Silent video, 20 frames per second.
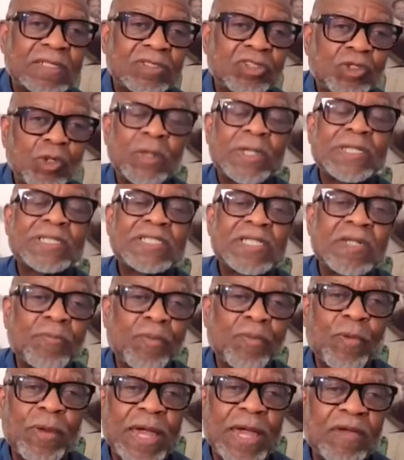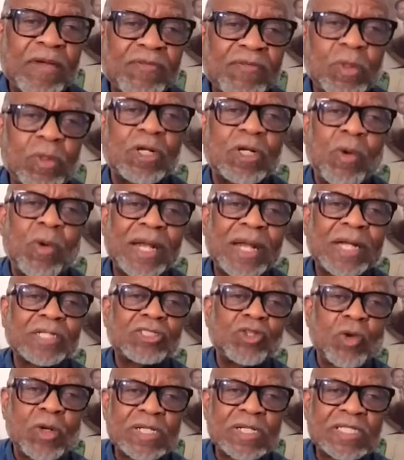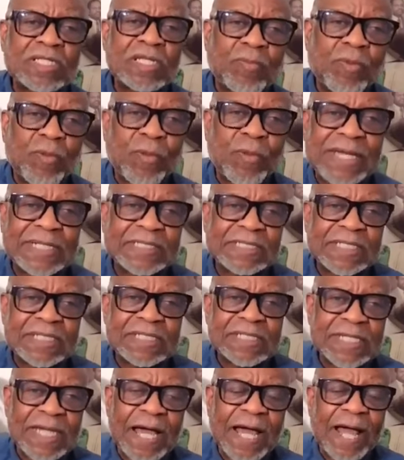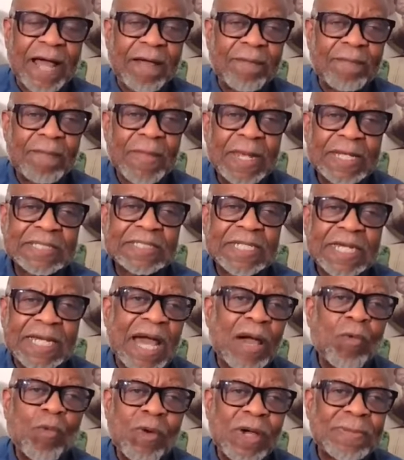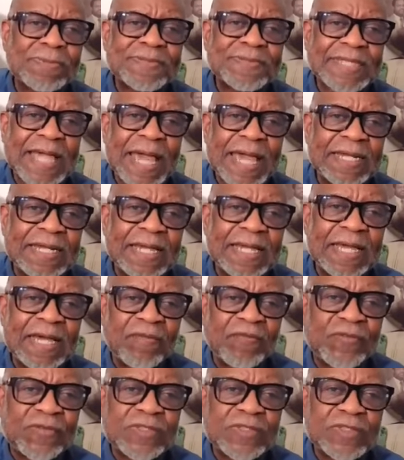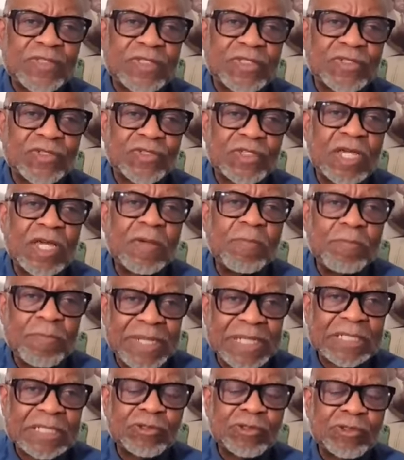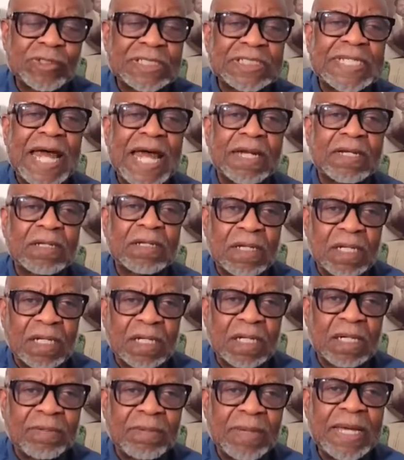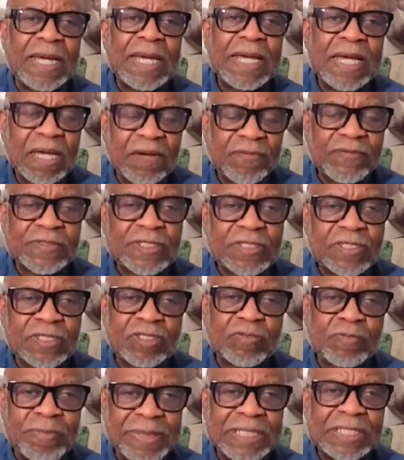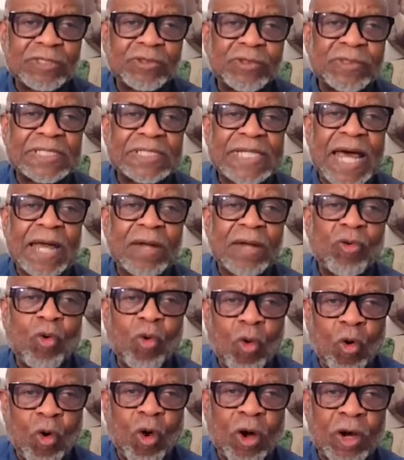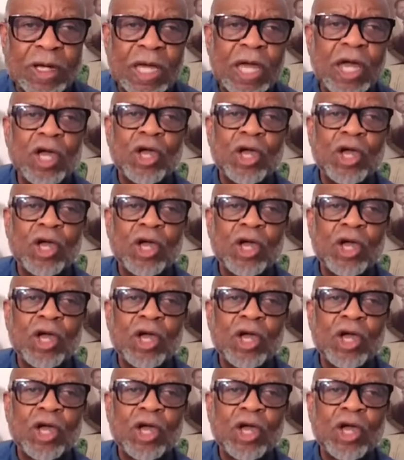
join us in prayer. If you want to know how to join us in prayer, just uh, check our website, ephesusministries.com, ephesusministries.org.